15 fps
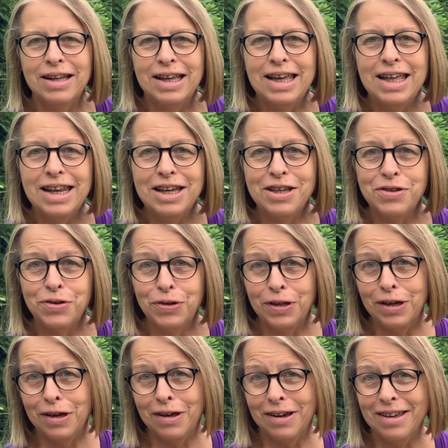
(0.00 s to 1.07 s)
It is
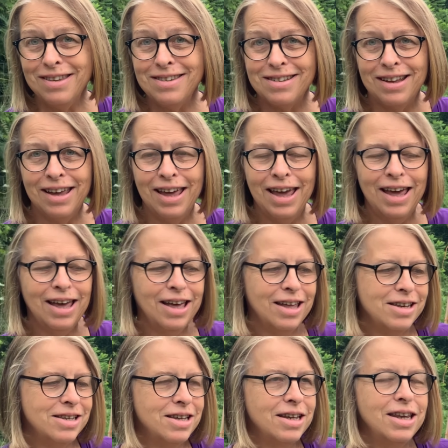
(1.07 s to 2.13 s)
early August,
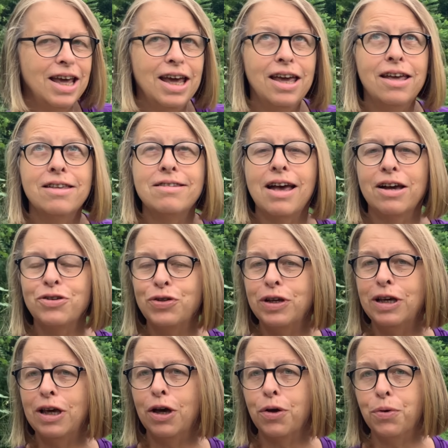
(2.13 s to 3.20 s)
and today is
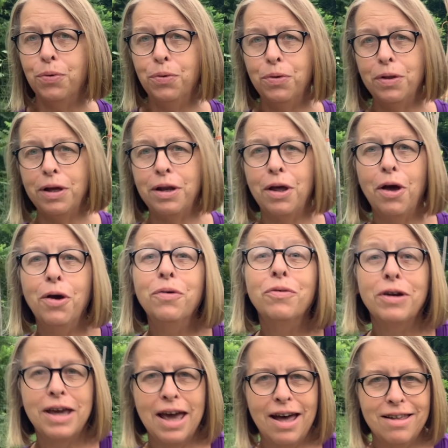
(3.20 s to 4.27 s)
actually a cool and
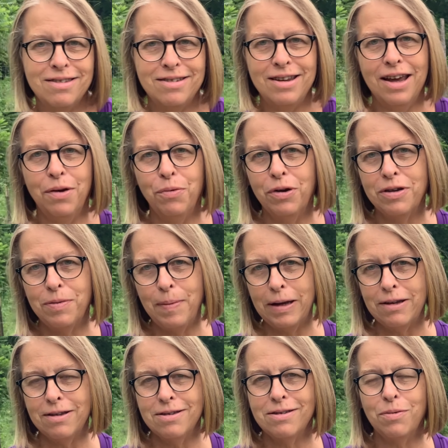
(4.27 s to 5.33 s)
overcast day. We're
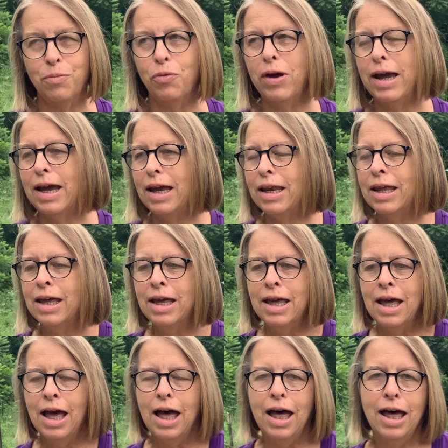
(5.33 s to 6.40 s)
expecting some rain
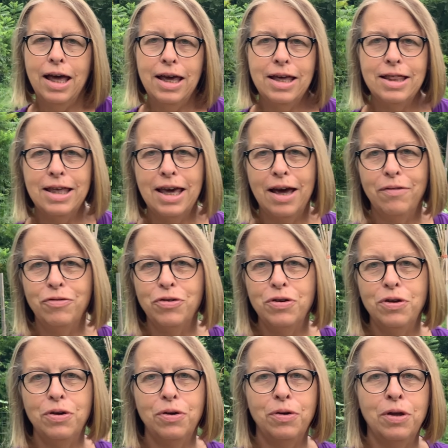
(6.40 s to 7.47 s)
in the
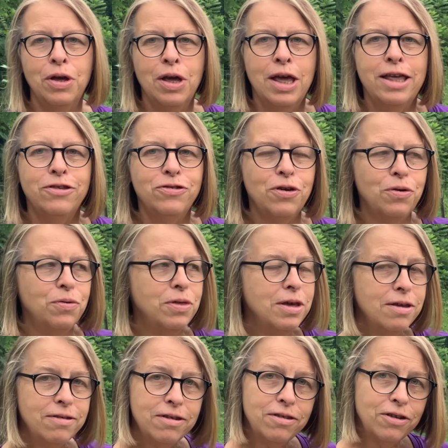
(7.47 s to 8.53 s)
afternoon. So
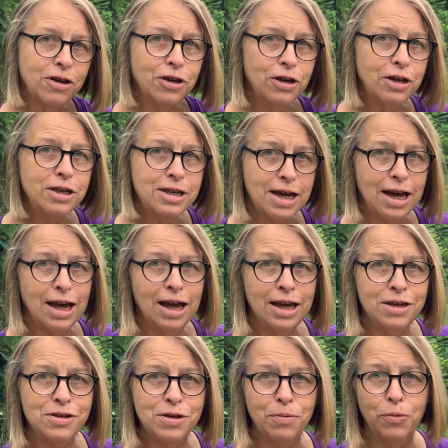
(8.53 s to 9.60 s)
this is a good
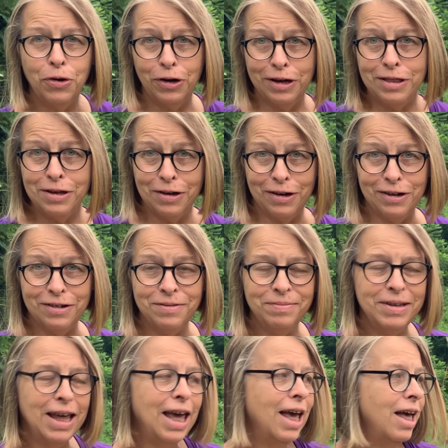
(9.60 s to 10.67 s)
day to work in the garden,
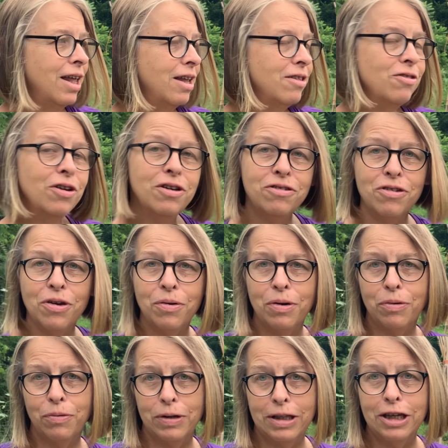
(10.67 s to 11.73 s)
and it's also a
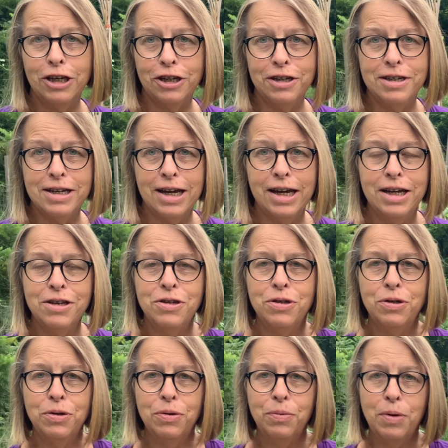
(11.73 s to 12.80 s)
really good day
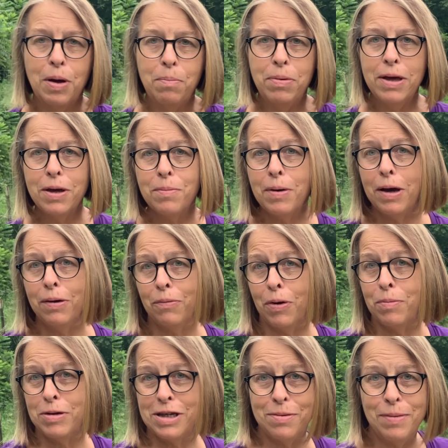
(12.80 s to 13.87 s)
to pick my
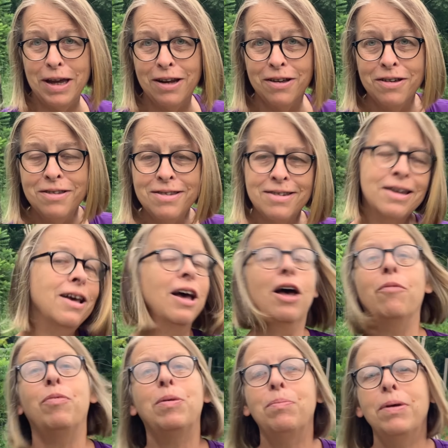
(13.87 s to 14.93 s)
Roma tomatoes.
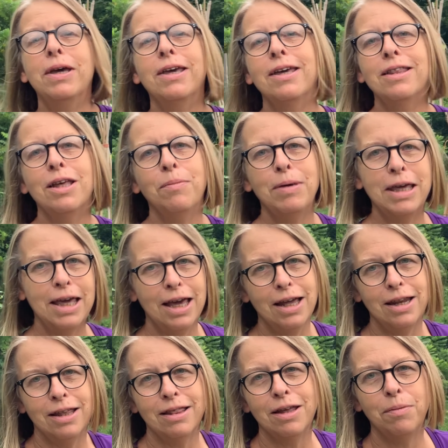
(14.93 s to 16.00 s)
I've been picking them and
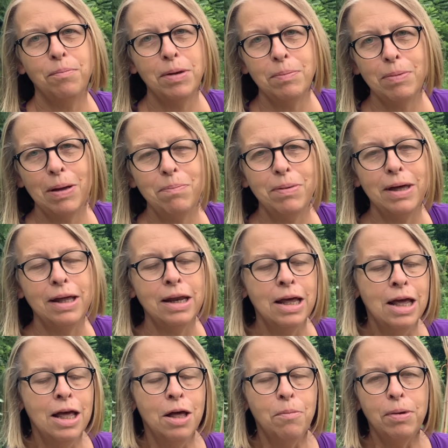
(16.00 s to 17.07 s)
canning them bit by bit,
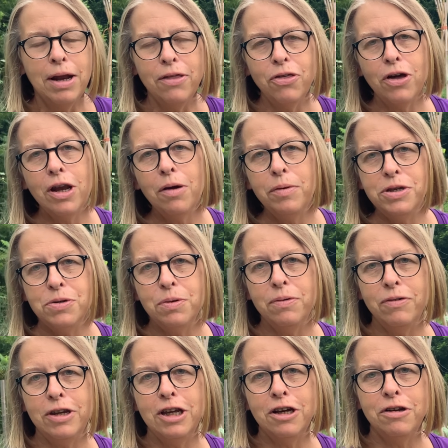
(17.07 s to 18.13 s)
but I thought I would do a
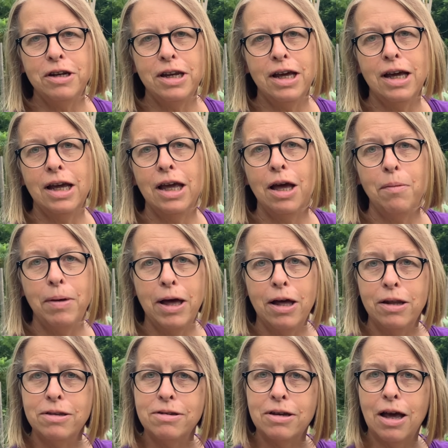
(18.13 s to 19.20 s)
video today
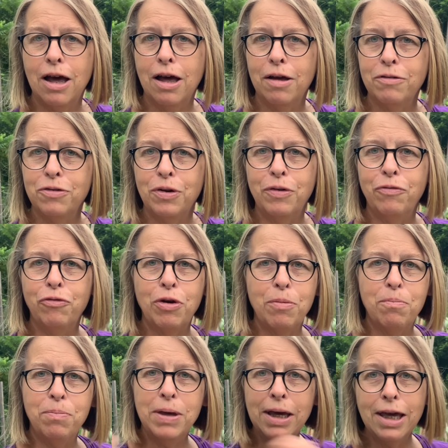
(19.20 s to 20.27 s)
about sort of from
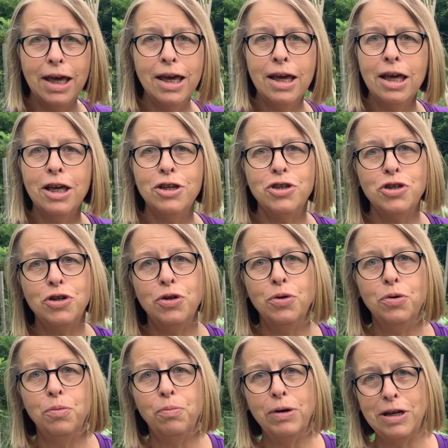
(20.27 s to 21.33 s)
picking
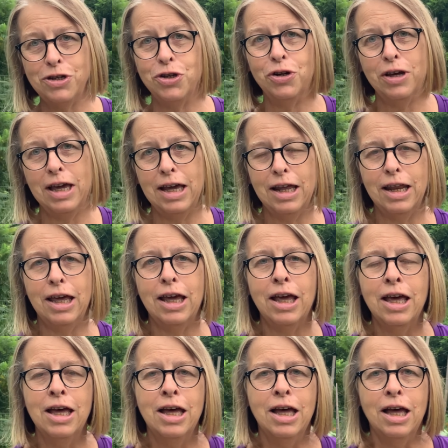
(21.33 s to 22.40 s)
to pressure canning
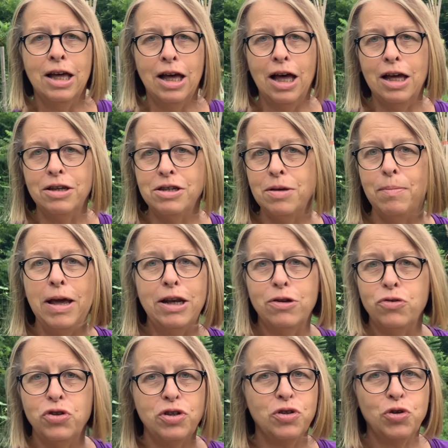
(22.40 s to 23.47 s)

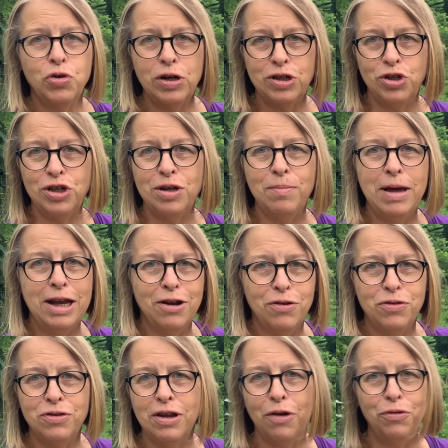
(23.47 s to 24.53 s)
tomatoes, just crushed
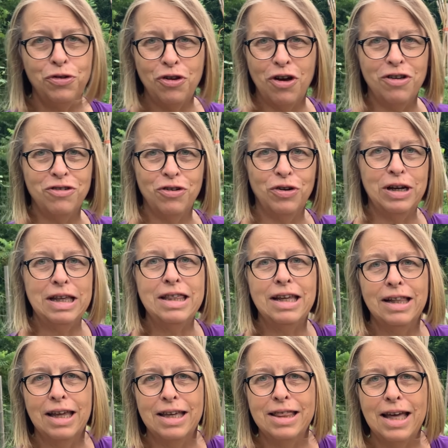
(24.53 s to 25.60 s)
tomatoes, no sauce or anything
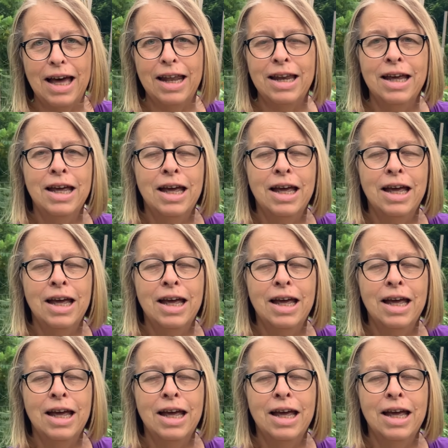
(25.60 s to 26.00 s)
like that.